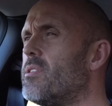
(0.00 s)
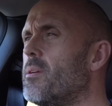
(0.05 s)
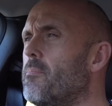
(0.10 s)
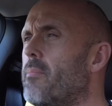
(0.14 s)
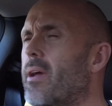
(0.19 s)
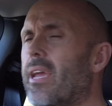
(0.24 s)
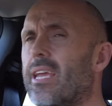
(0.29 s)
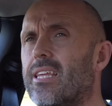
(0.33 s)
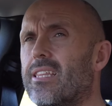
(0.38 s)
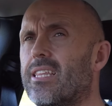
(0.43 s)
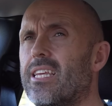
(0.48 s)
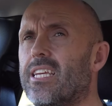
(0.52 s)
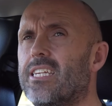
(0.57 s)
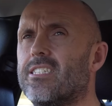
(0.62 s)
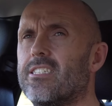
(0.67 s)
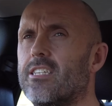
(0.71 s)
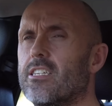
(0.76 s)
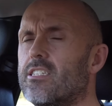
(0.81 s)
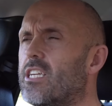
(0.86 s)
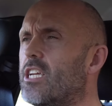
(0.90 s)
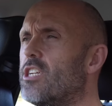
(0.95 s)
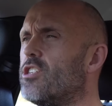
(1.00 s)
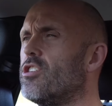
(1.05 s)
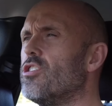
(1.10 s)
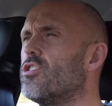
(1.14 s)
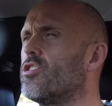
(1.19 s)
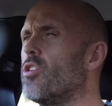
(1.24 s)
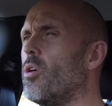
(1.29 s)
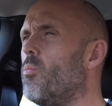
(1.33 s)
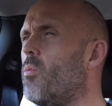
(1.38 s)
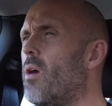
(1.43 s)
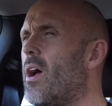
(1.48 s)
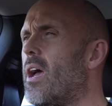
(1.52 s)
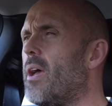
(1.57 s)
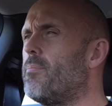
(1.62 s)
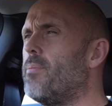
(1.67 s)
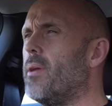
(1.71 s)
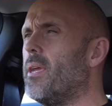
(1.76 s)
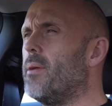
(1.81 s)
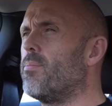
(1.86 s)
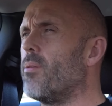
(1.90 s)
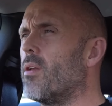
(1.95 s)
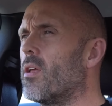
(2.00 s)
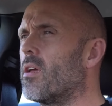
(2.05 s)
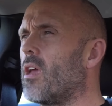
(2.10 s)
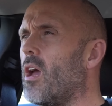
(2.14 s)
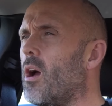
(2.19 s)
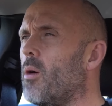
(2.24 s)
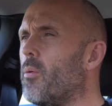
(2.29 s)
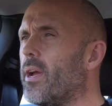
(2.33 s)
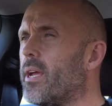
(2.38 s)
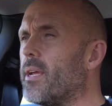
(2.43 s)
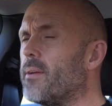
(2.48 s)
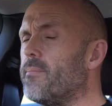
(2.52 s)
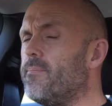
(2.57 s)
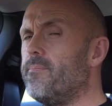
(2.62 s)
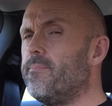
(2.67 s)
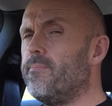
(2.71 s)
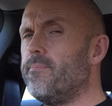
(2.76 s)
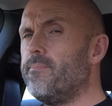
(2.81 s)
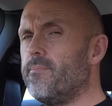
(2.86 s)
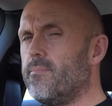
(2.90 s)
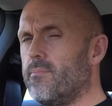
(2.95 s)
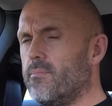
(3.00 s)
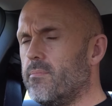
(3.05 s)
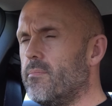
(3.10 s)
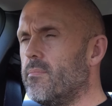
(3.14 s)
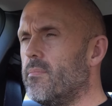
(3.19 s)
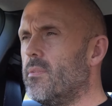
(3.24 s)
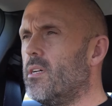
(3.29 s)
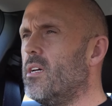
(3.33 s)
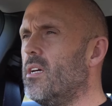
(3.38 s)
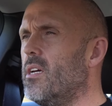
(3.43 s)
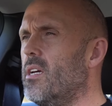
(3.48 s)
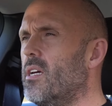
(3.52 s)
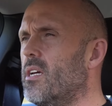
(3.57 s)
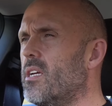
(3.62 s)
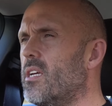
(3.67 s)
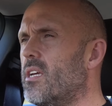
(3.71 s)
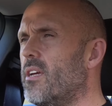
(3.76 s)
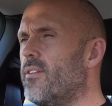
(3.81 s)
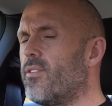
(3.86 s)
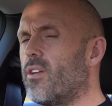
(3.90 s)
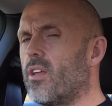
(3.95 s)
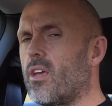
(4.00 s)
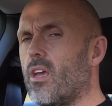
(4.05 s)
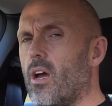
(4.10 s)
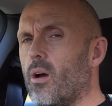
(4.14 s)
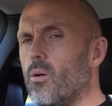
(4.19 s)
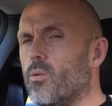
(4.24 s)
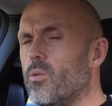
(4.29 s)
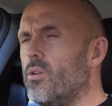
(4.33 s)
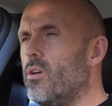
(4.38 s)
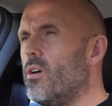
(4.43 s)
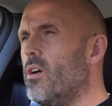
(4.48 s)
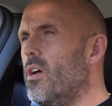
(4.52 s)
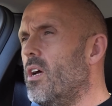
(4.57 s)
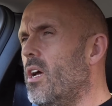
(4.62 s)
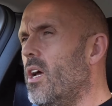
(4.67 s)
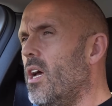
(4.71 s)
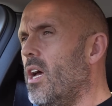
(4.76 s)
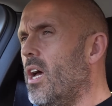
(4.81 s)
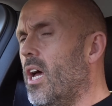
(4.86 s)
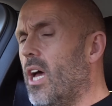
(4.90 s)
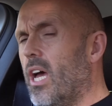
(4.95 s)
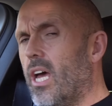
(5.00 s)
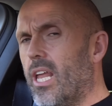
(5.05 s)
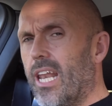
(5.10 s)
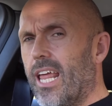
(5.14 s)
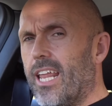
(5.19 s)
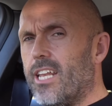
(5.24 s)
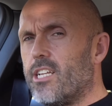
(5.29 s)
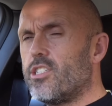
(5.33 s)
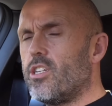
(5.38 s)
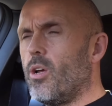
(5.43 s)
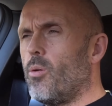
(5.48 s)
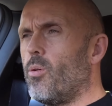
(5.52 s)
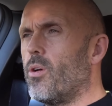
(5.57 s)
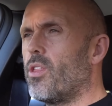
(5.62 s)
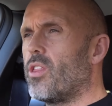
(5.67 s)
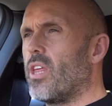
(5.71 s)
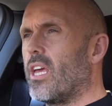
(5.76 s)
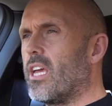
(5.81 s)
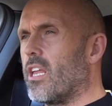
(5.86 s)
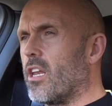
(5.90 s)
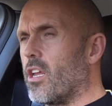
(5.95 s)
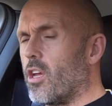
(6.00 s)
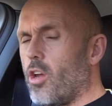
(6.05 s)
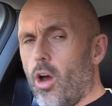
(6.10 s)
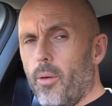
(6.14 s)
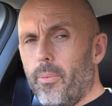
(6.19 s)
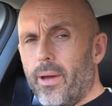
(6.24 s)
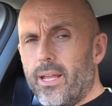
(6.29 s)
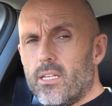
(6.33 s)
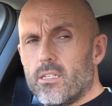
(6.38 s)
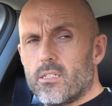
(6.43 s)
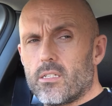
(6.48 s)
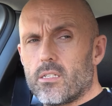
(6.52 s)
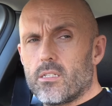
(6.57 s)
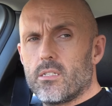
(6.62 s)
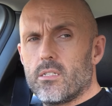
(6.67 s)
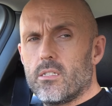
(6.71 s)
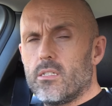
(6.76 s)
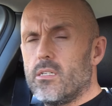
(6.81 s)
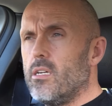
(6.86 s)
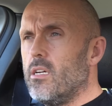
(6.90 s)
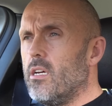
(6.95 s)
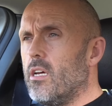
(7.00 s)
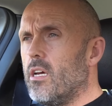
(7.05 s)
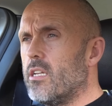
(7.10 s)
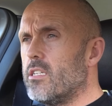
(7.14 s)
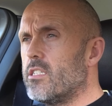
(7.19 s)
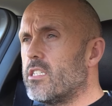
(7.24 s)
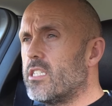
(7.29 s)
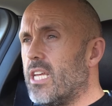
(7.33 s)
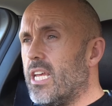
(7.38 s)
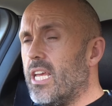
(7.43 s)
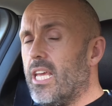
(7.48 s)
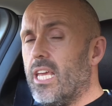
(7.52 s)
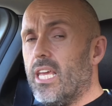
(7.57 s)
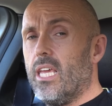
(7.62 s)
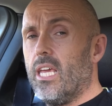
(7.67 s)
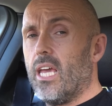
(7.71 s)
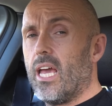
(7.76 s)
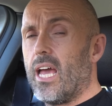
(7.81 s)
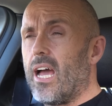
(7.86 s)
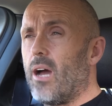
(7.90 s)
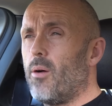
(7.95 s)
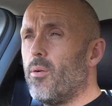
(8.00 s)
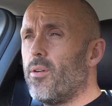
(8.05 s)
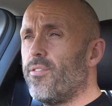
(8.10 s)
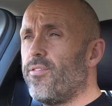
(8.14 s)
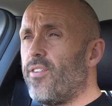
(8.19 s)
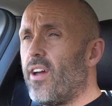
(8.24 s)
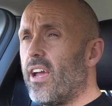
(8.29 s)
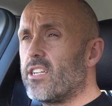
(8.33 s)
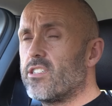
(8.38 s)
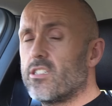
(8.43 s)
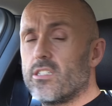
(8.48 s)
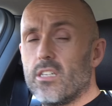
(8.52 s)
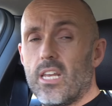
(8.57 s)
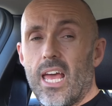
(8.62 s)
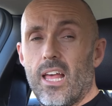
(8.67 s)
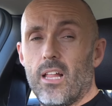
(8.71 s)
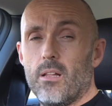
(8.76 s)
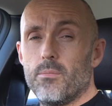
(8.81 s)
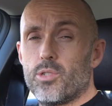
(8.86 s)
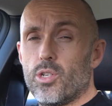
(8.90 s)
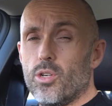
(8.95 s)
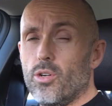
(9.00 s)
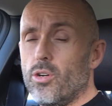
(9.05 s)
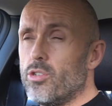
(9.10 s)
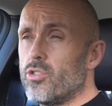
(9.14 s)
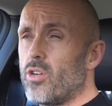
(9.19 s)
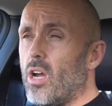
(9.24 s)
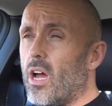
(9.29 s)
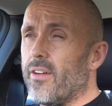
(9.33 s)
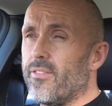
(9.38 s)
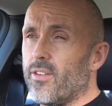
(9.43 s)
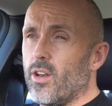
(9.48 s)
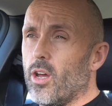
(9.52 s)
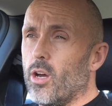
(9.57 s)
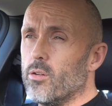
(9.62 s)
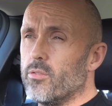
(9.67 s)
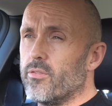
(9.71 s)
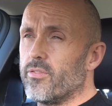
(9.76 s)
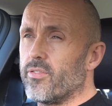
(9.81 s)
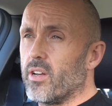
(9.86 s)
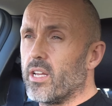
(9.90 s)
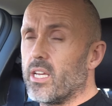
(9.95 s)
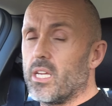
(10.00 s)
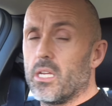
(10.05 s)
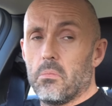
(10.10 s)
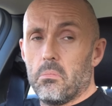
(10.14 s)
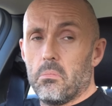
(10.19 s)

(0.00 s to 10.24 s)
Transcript: to make these decisions on where people are going. Give it a go. Let us know what you think in the comments and see how it affects and helps your driving, hopefully.